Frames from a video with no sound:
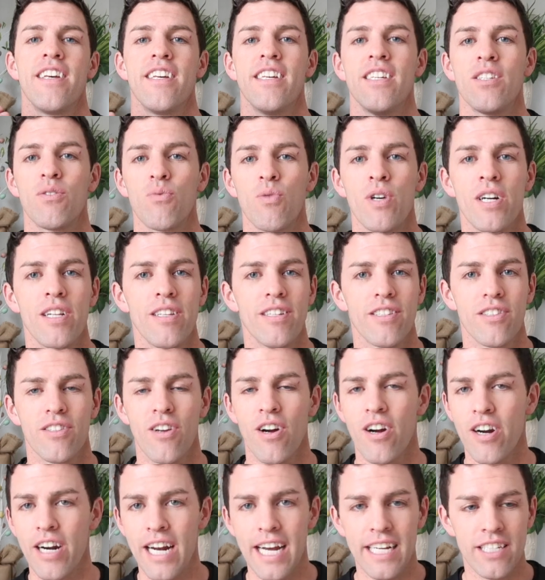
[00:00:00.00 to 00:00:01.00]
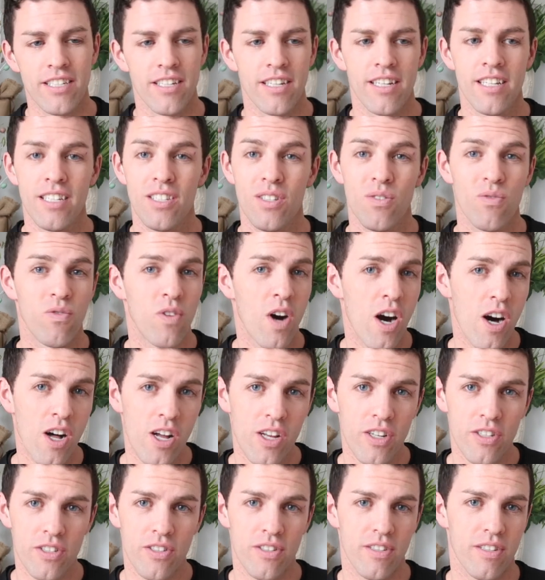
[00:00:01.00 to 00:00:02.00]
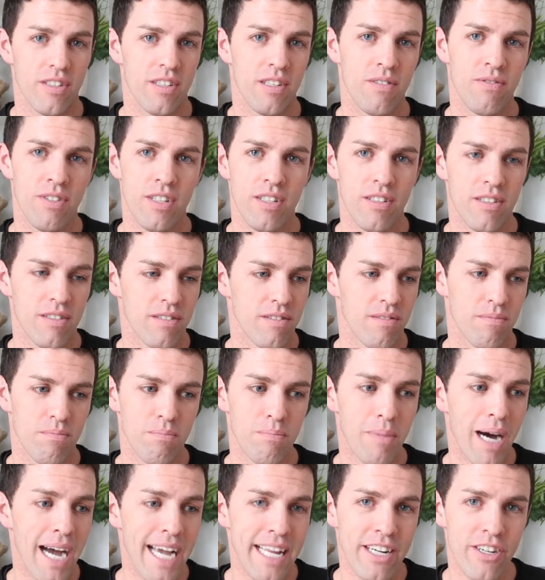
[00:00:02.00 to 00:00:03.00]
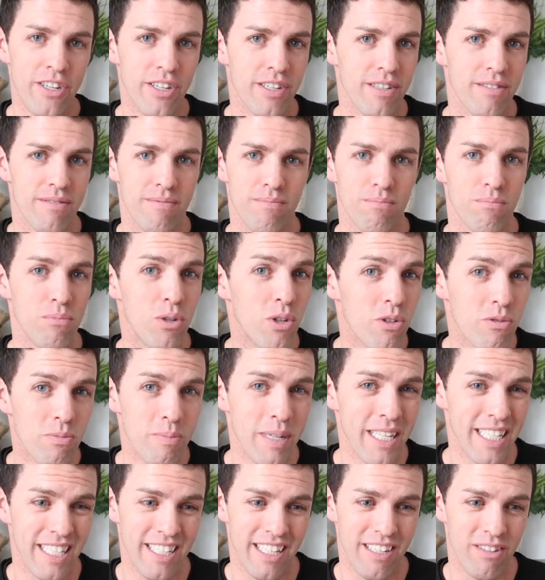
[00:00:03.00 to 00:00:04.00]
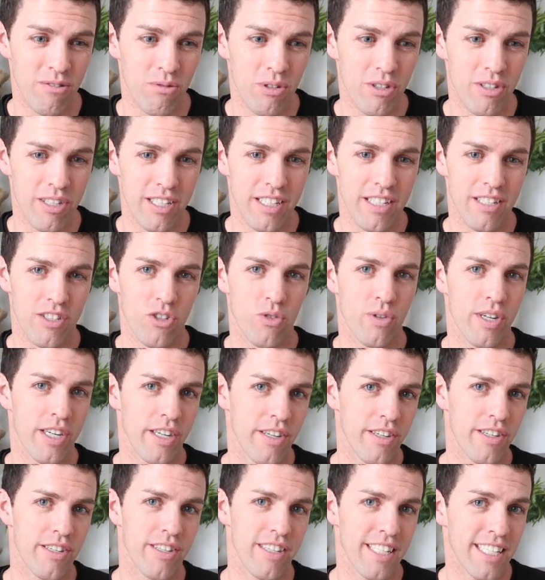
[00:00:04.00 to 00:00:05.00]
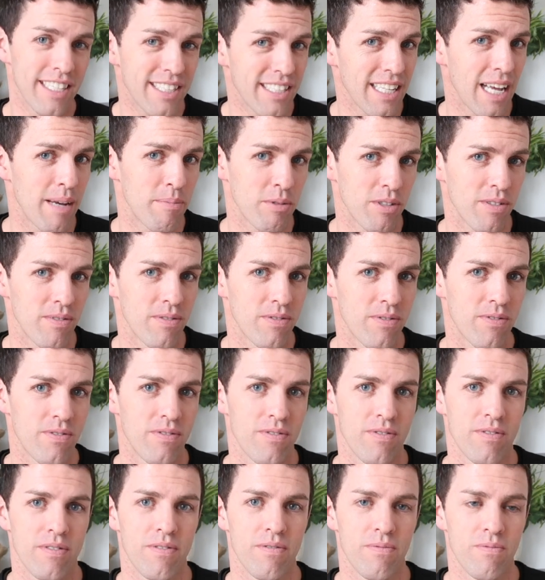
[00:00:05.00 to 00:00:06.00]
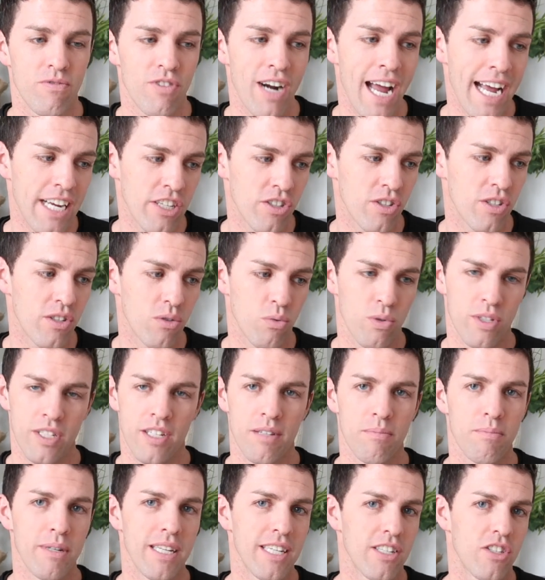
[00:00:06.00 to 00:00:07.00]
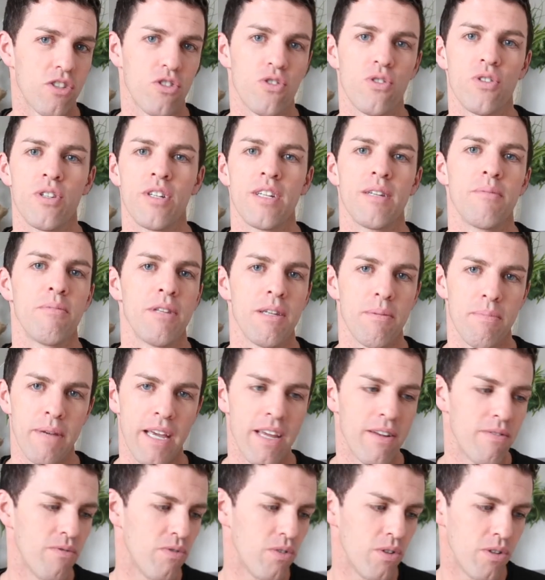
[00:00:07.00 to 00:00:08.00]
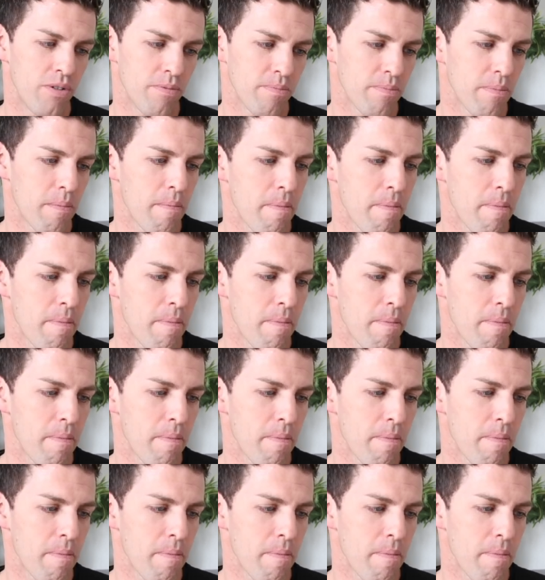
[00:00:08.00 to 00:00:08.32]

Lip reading: as well as car accidents, falls, even minor movements can really trigger these types of fractures, which can be extremely painful.